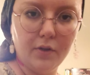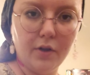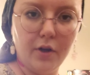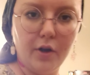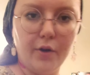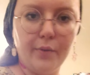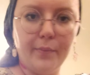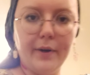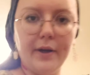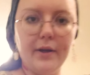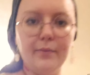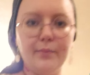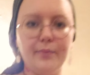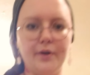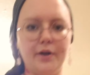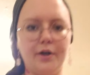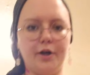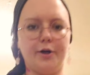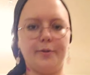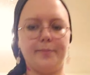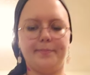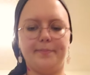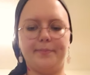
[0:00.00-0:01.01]
All right, we
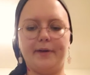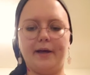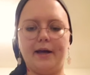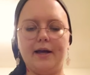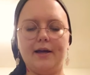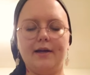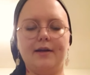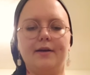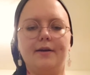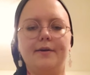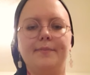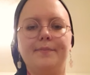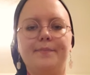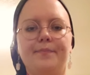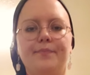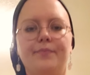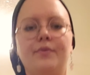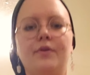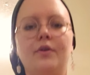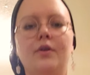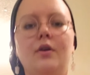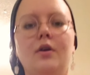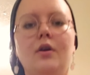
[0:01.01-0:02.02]
are back.
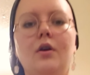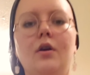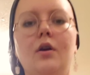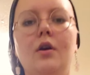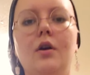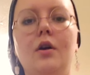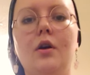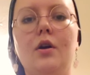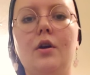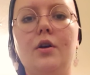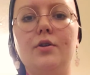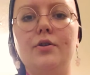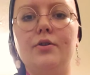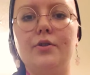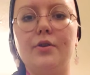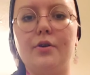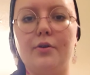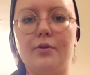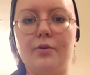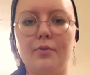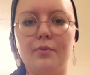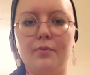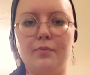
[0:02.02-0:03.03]

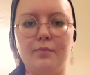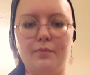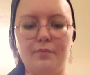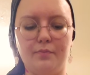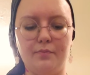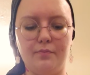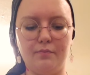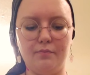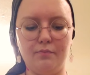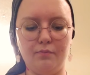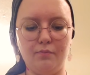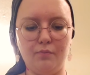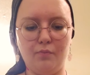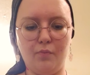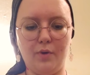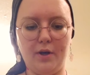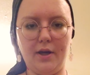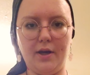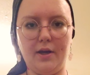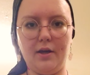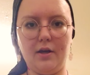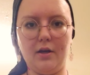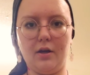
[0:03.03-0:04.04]
So
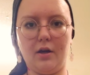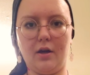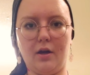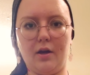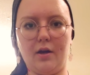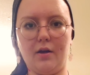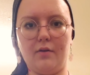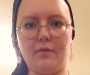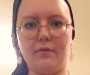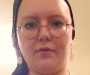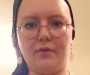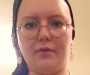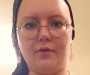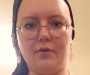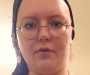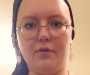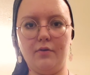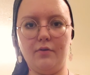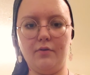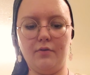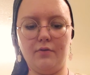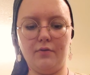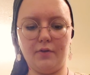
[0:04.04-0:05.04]
we have
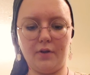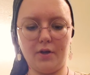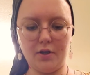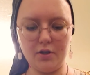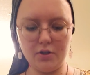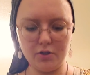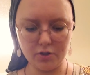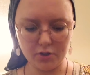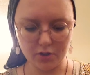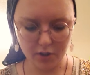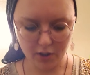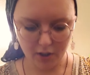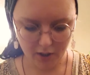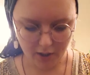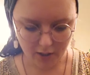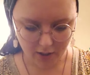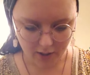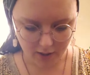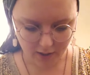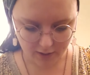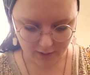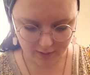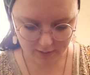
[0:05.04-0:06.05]
finished,
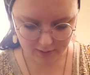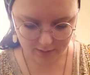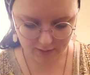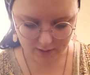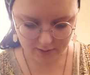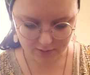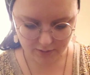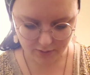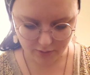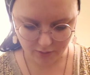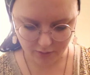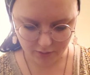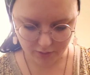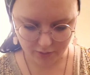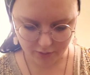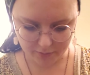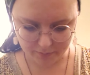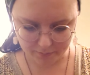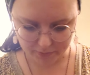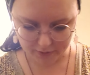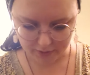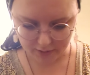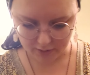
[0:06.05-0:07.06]
and these are a
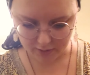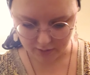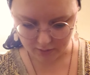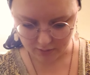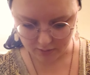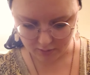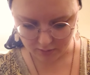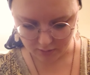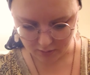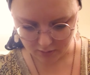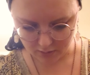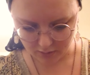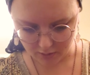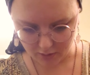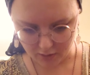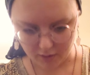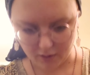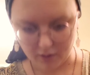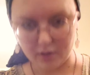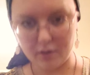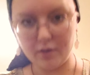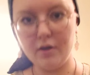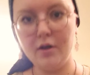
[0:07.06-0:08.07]
good bit.
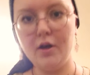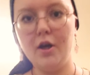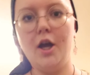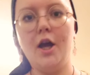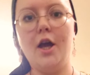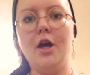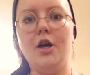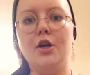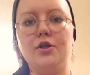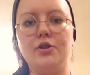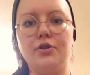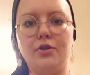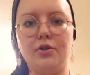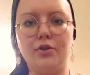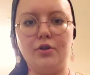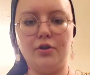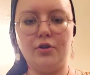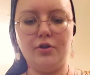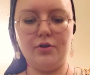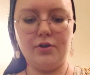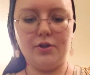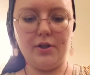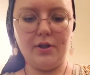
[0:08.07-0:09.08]
So
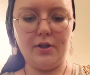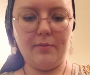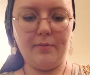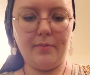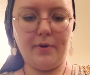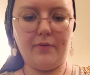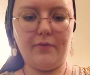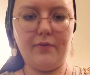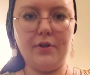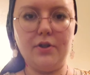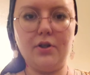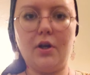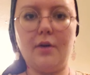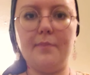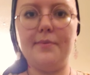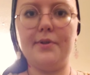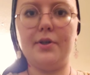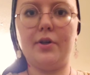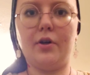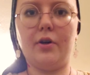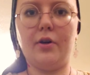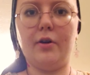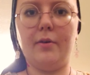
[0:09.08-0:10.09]
you'll see the muffin
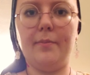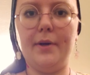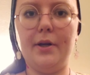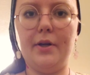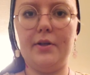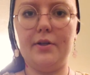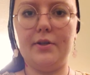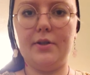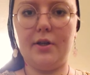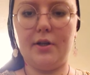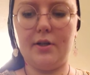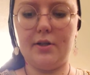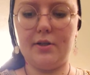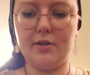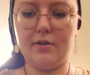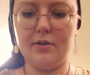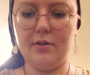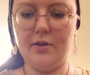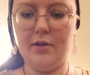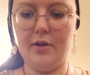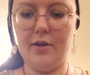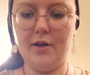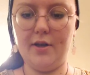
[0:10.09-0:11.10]
tops are about as done
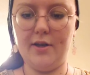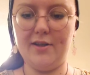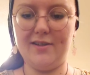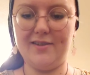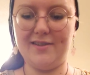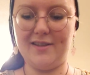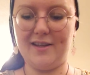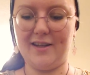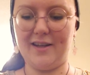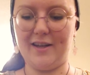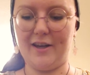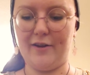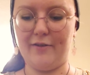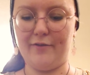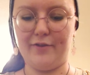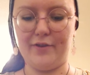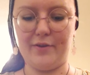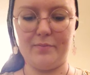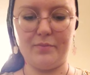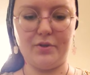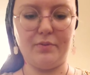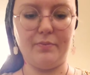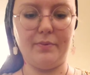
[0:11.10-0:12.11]
as I care for
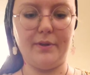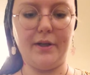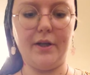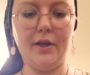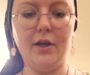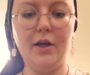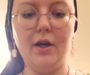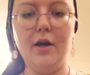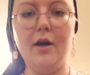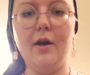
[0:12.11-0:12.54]
them to be.